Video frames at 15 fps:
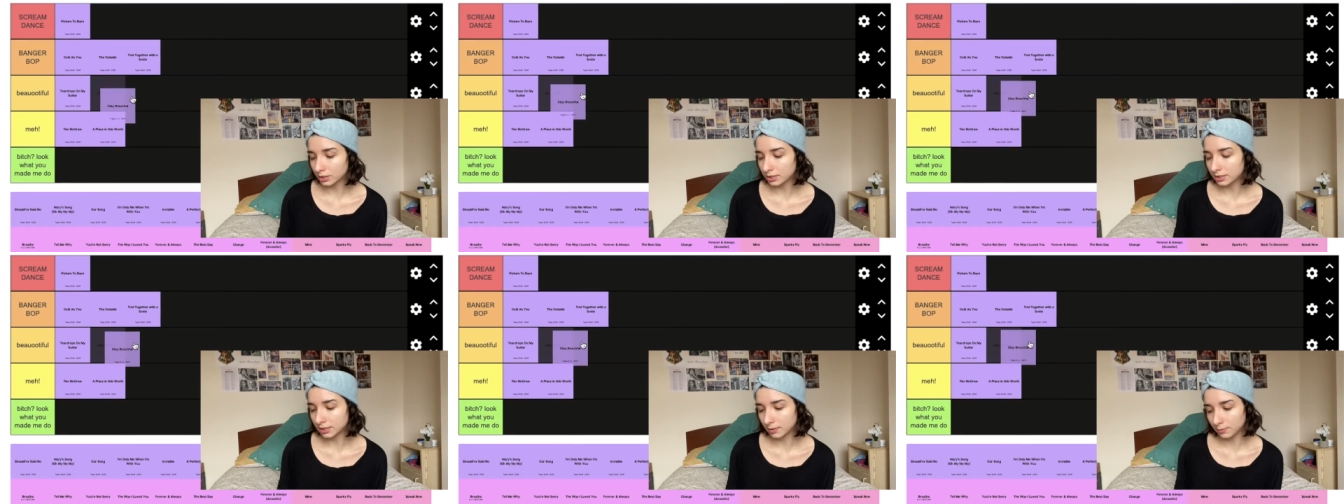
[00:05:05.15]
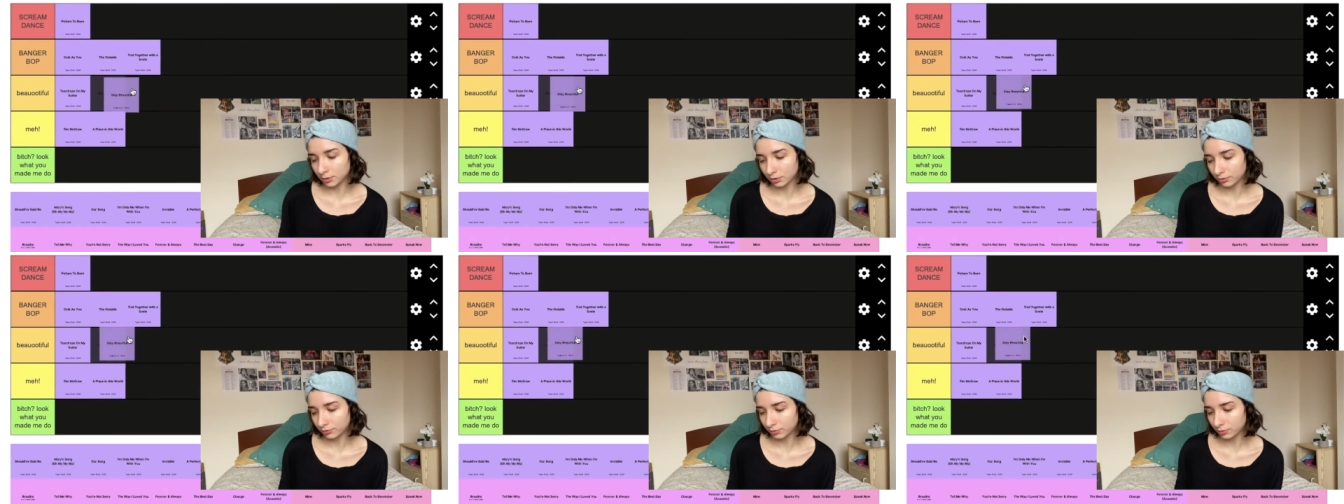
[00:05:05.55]
Stay
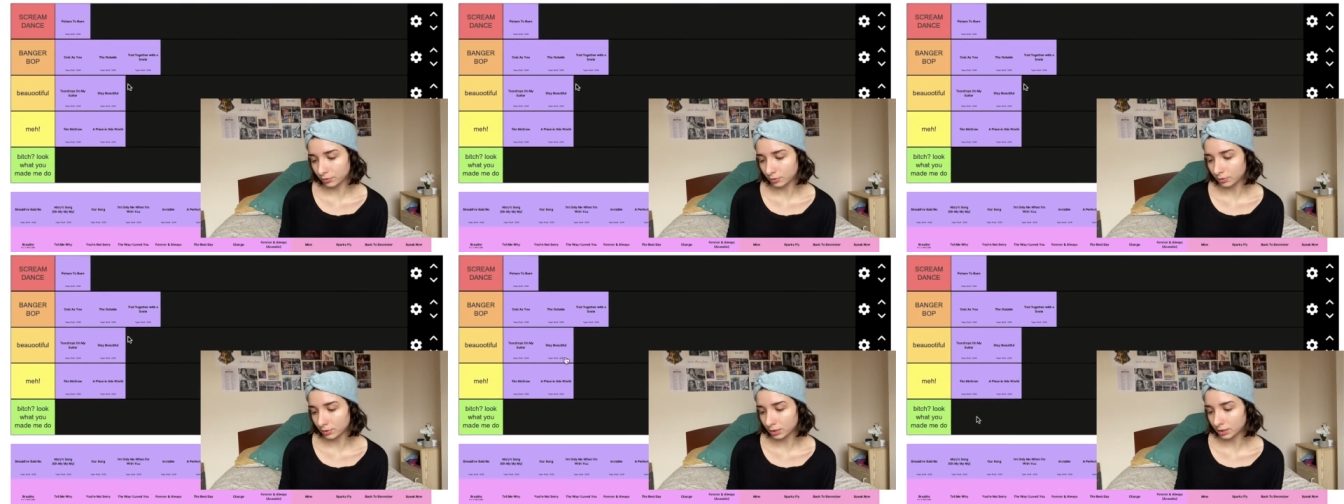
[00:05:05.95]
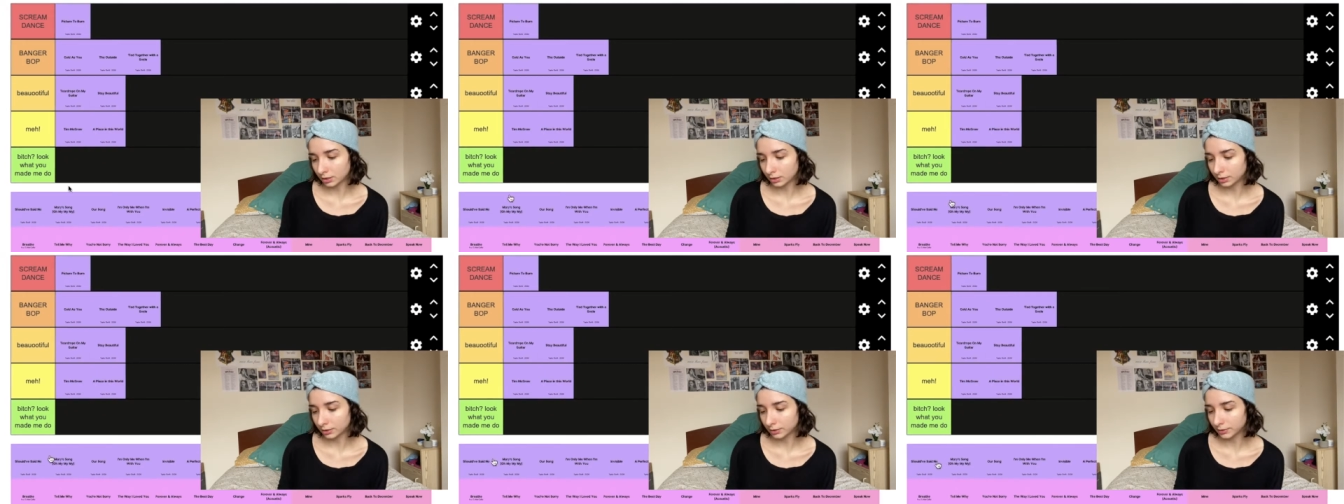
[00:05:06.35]
beautiful.
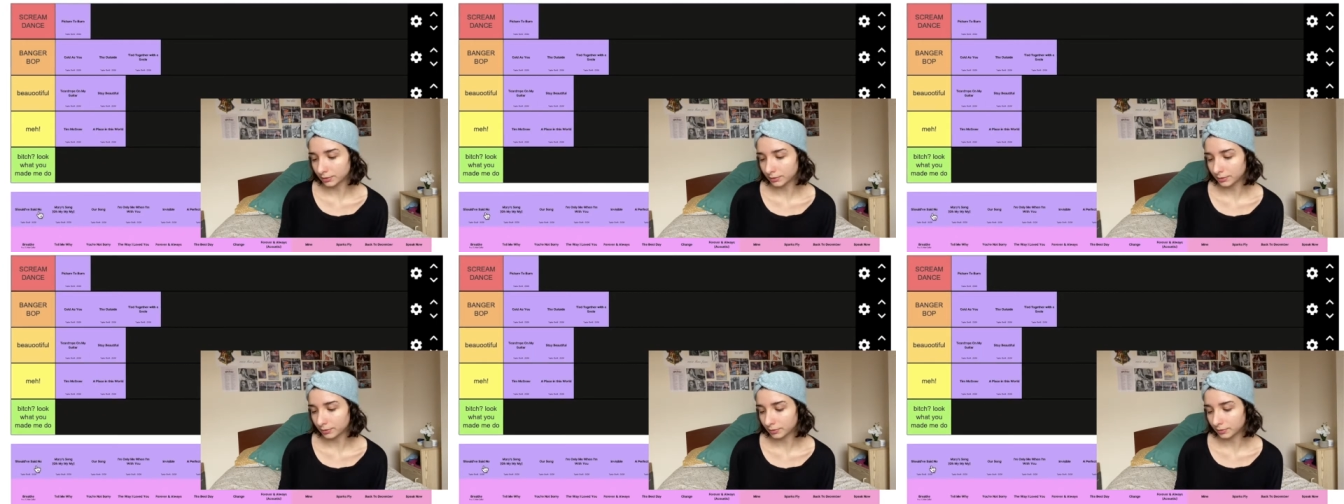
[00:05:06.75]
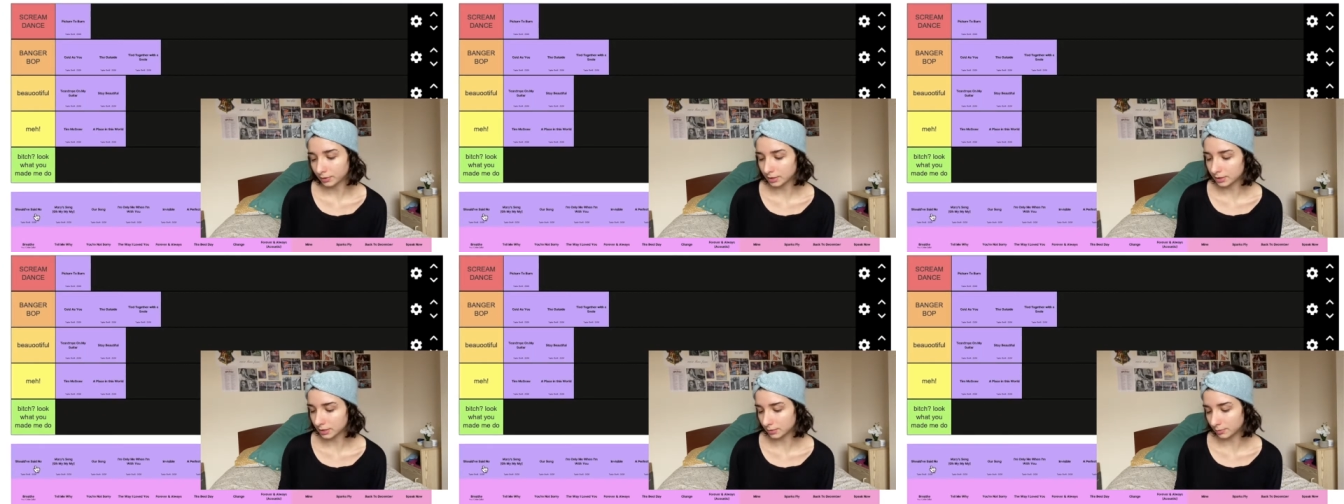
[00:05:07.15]

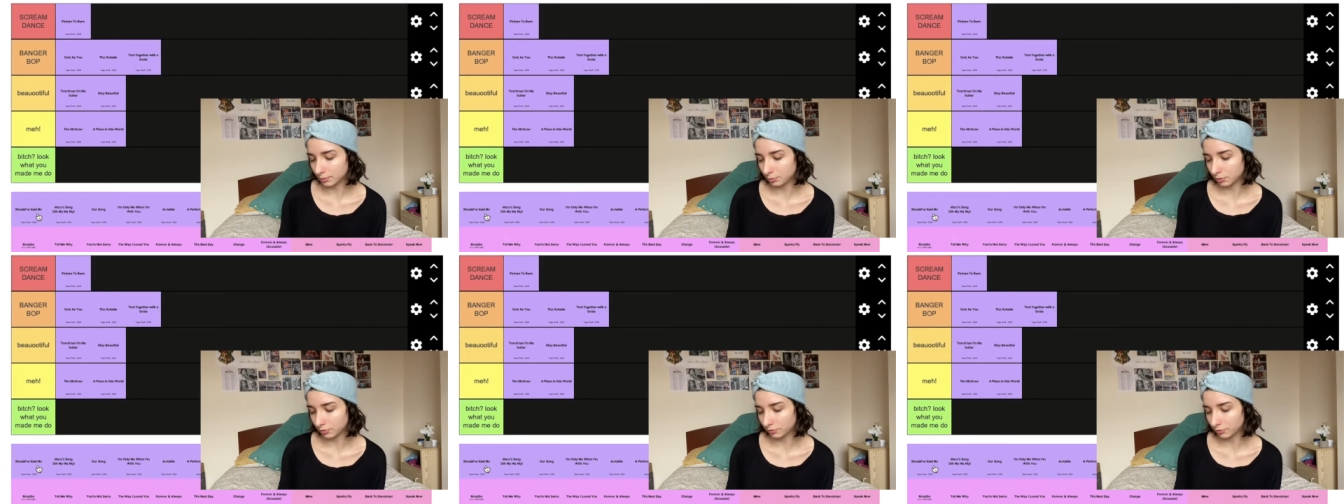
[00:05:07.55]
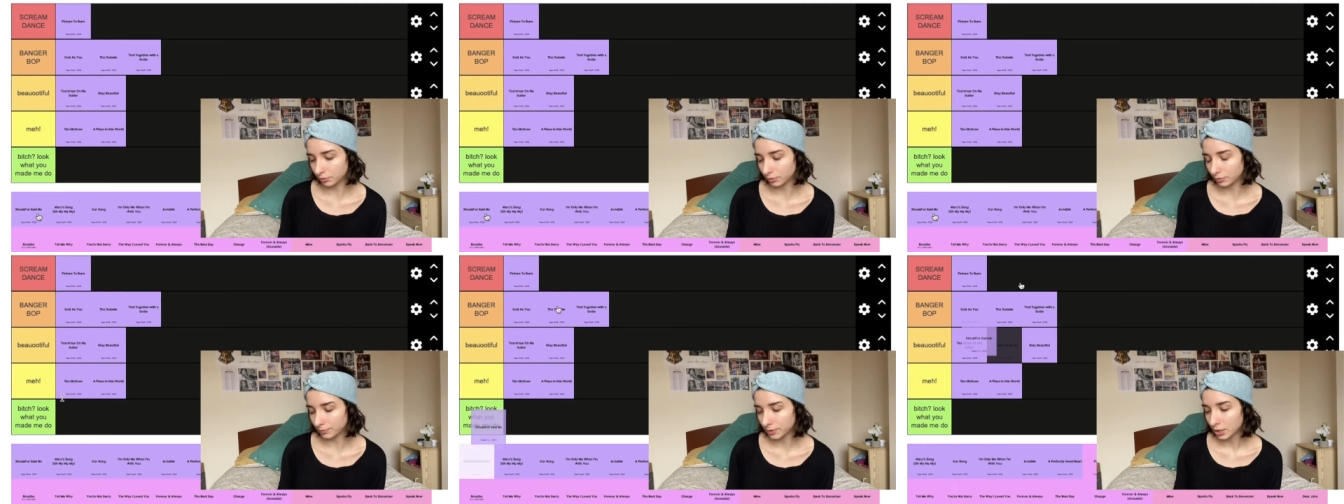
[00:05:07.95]
It's going to be
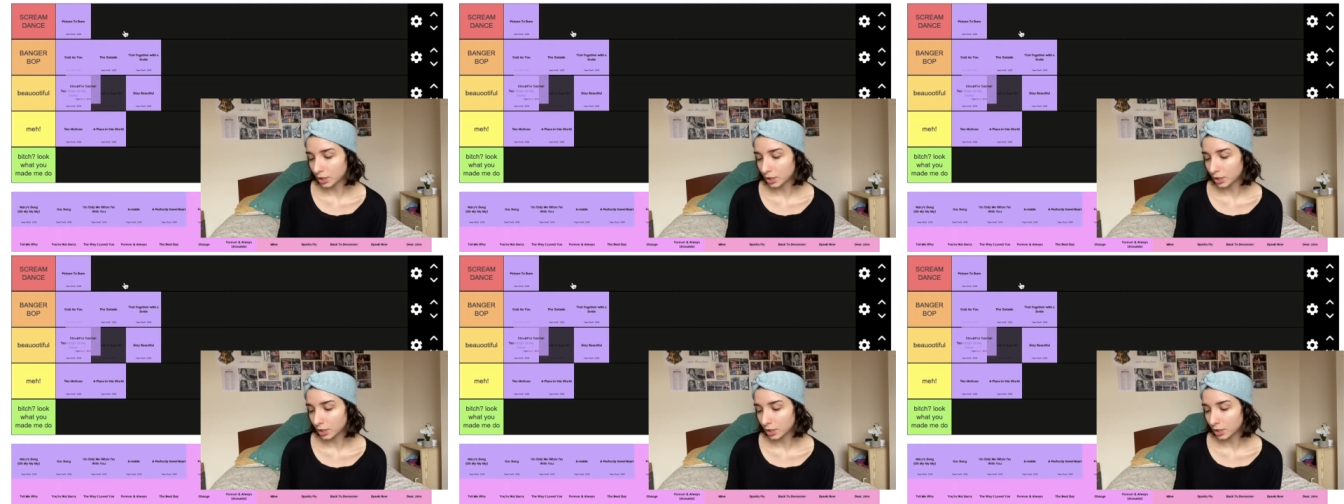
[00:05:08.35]
beautiful.